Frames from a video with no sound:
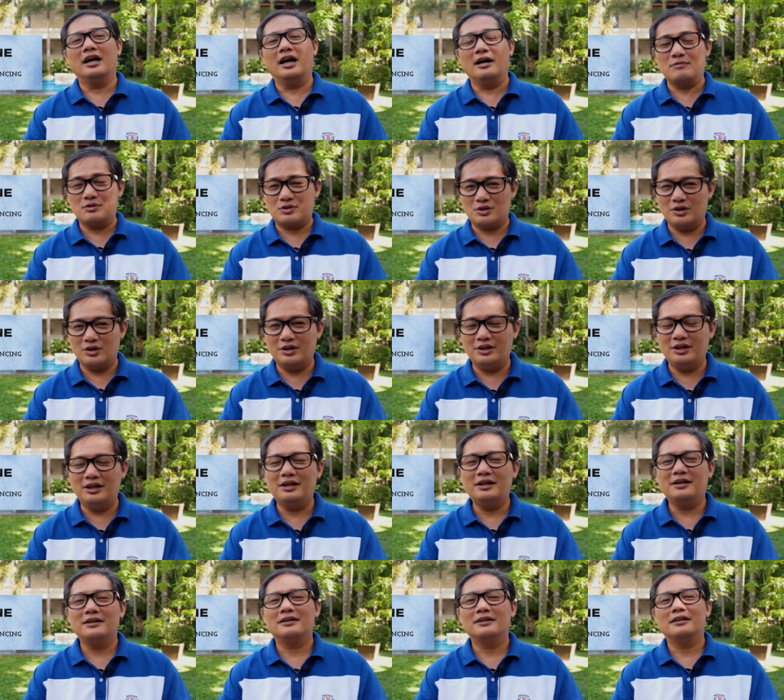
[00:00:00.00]
I'm
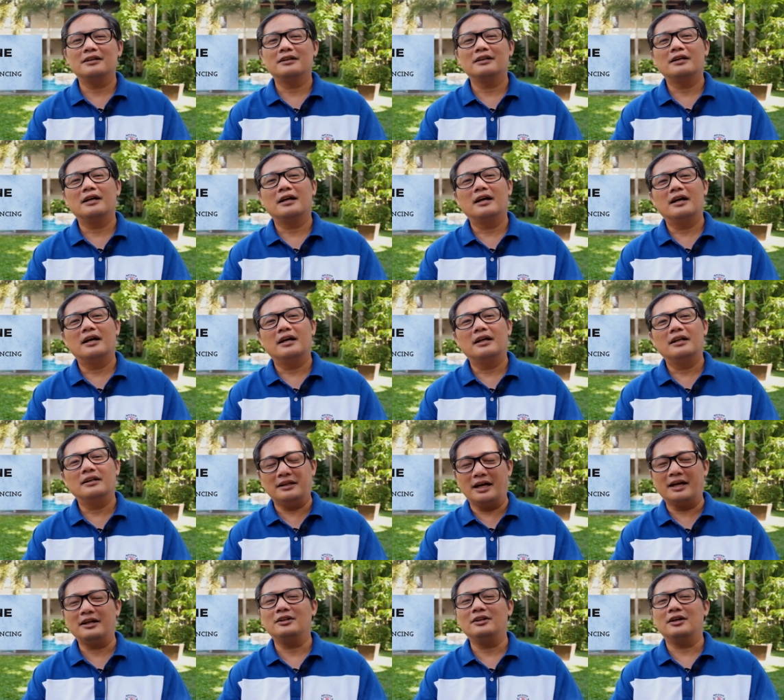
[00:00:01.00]
sorry,
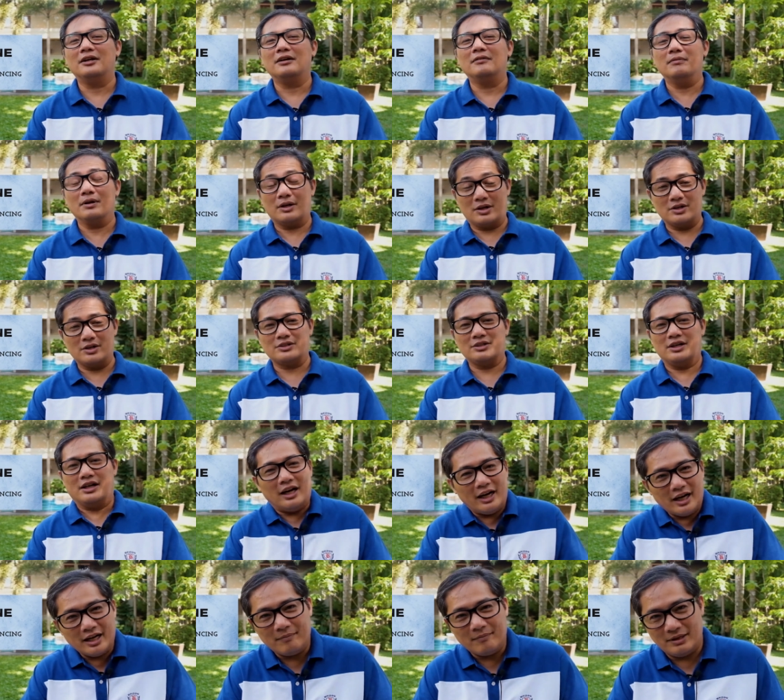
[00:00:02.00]
neither. Because
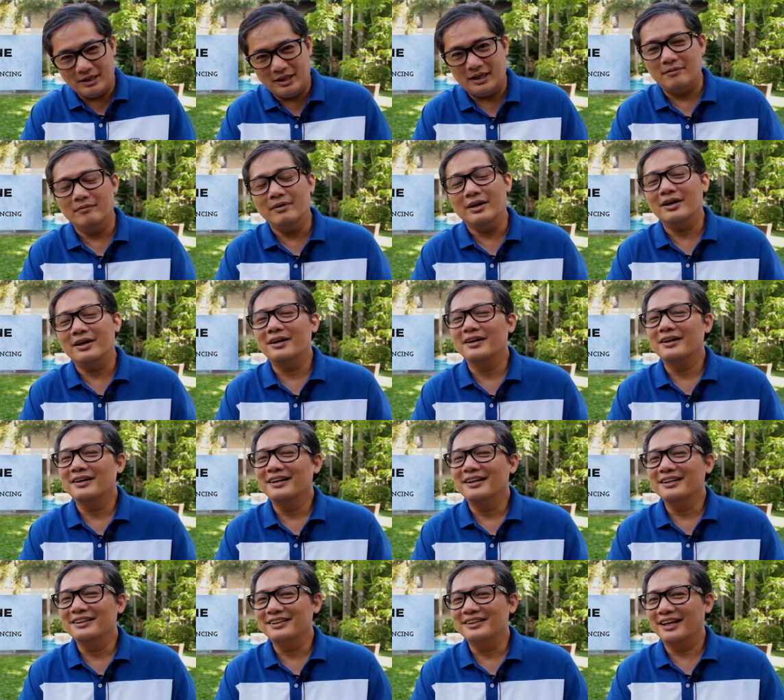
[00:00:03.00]
I'm a lover.
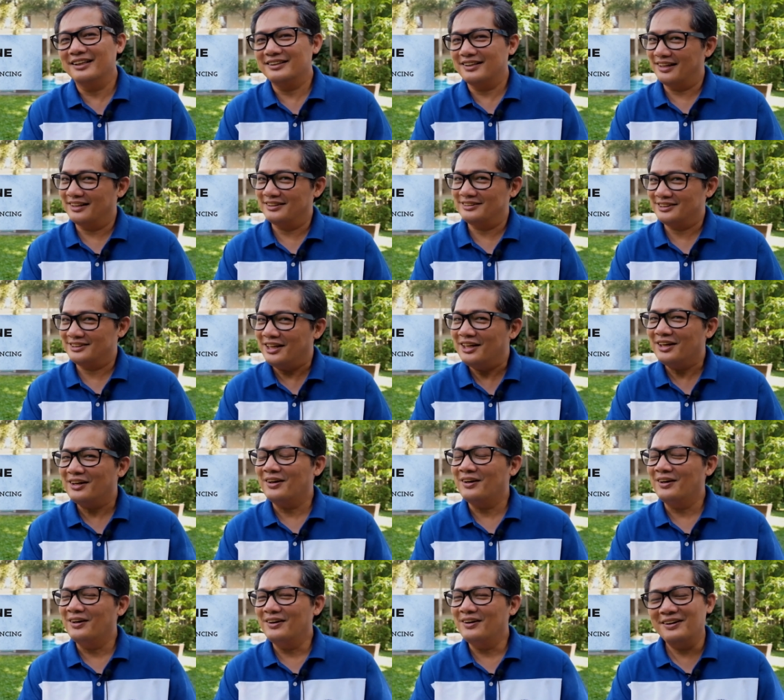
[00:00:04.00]
Not a
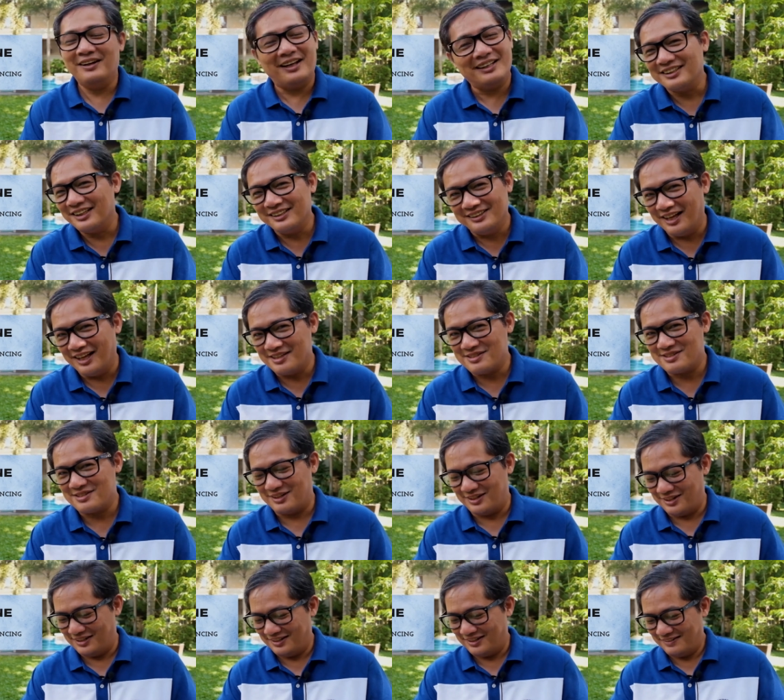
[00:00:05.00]
singer, not a
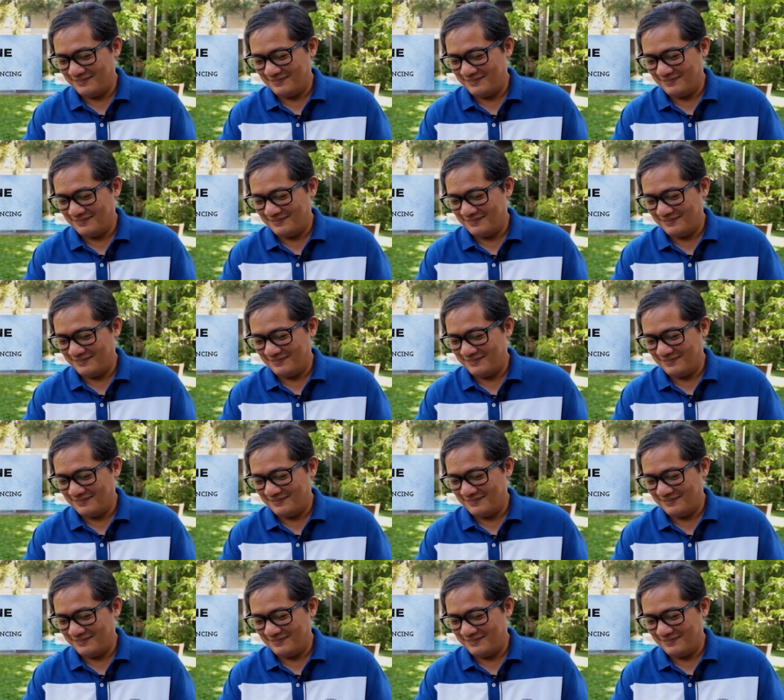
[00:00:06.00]
dancer.